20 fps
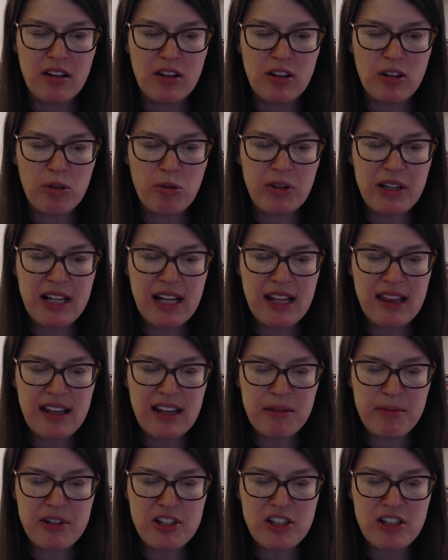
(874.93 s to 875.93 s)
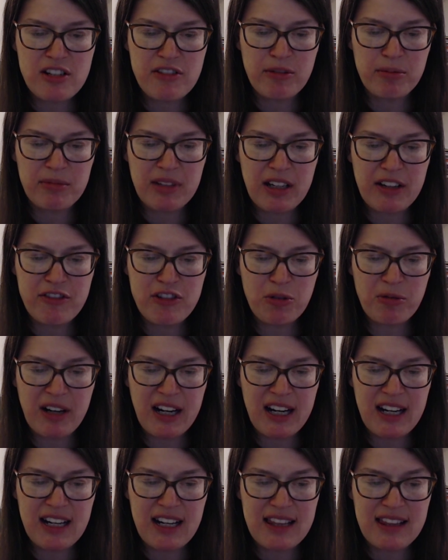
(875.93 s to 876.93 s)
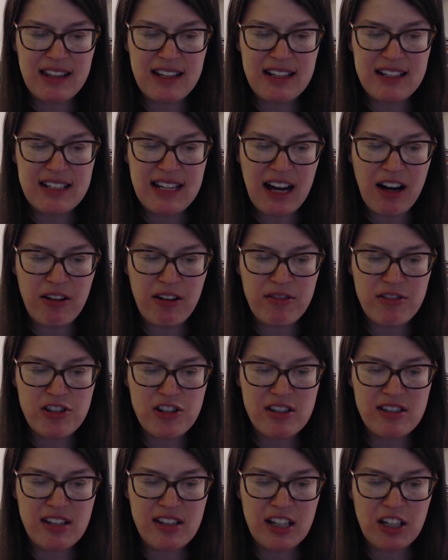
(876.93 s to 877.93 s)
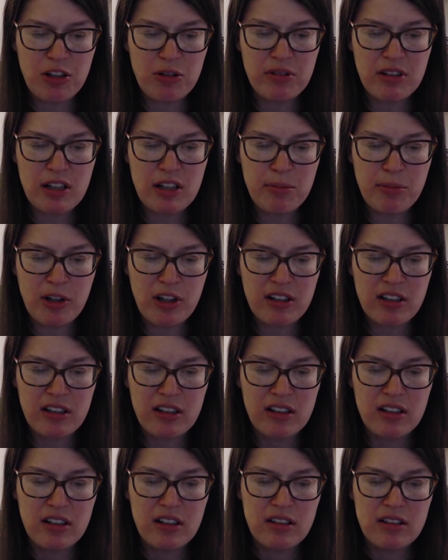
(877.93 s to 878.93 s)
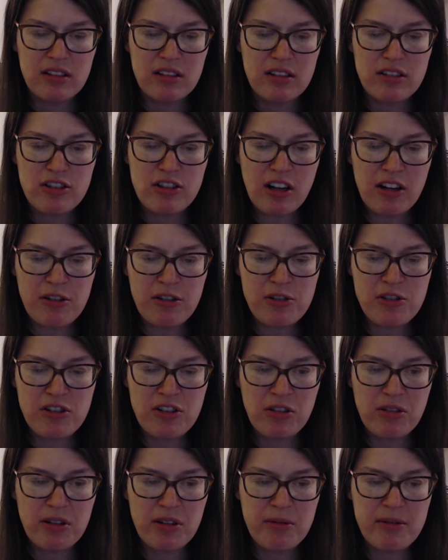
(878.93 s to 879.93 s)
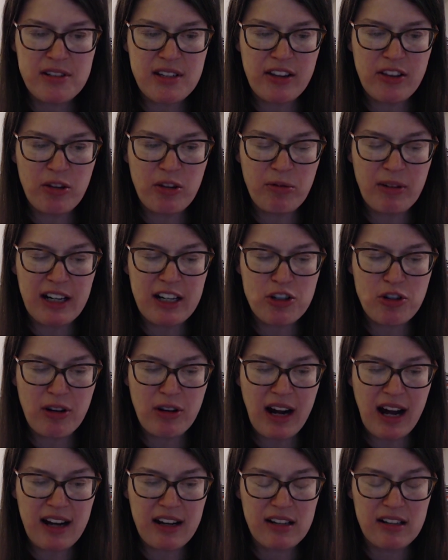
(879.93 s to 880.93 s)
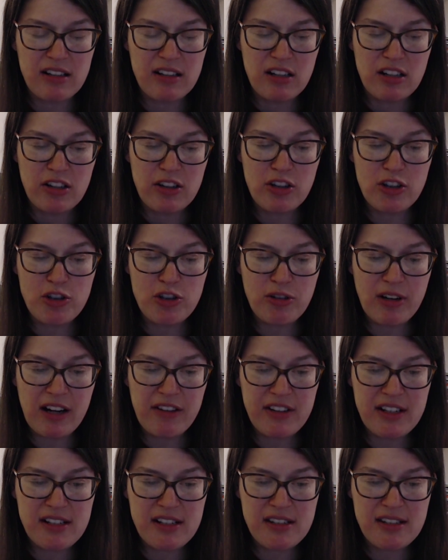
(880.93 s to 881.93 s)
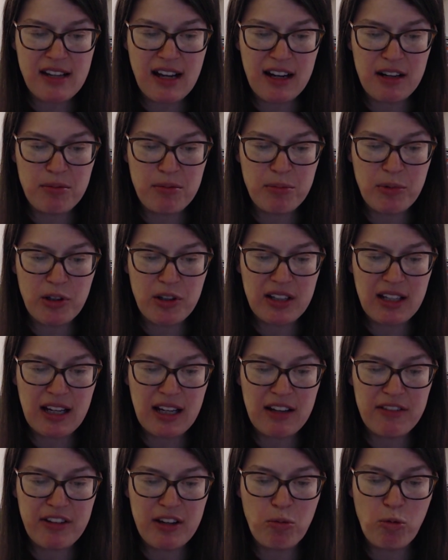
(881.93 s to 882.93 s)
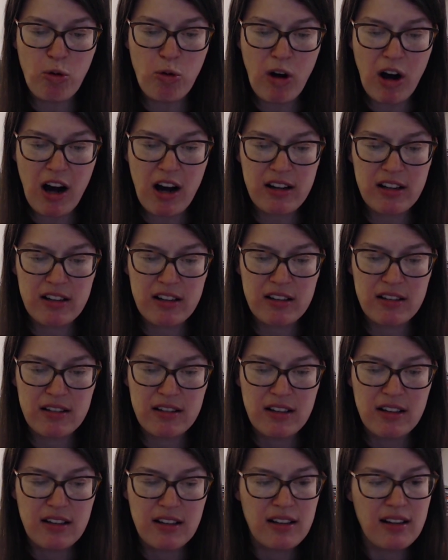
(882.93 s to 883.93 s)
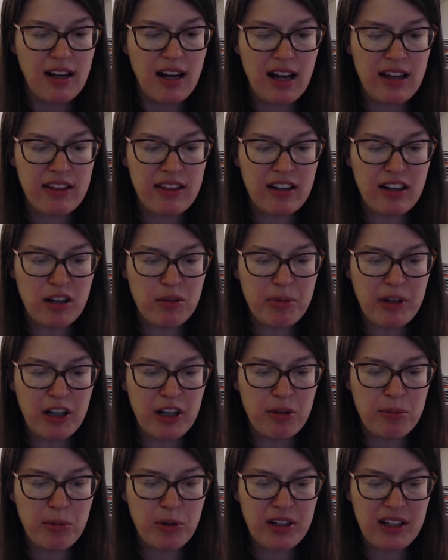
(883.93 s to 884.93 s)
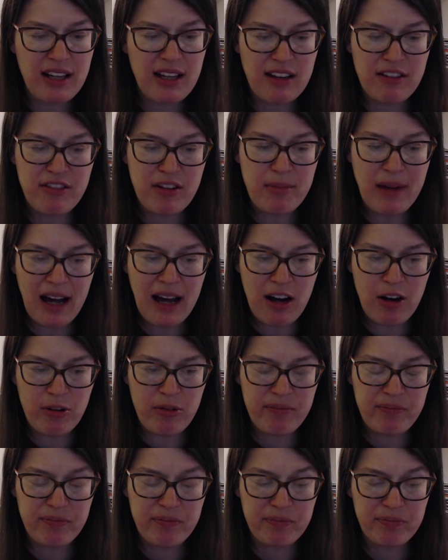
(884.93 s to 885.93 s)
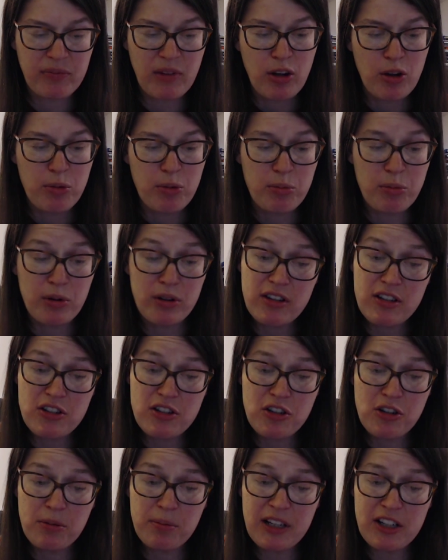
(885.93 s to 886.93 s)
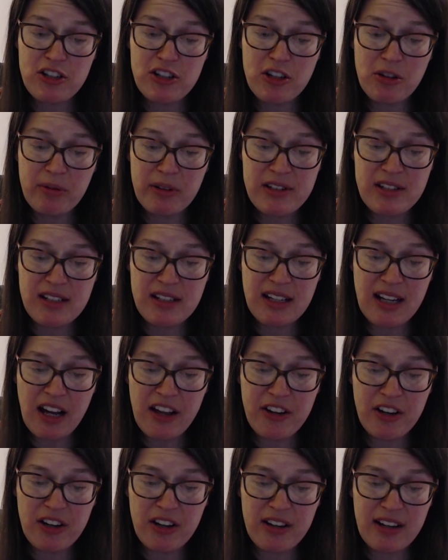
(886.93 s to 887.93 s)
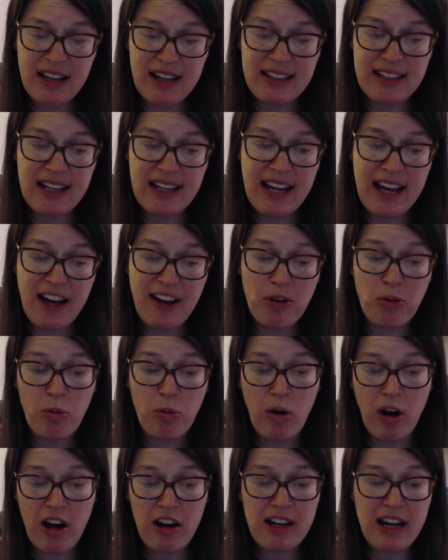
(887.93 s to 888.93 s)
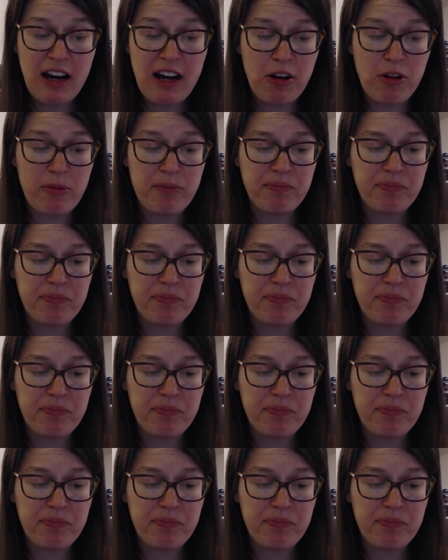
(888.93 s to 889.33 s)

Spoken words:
Reading the images from left to right, then down, just like you'd read a book, Charles knew he was on the right track. The traffic sign book gave him walk, and the umpire book gave him out. Put the two picture words together, and he had walk out.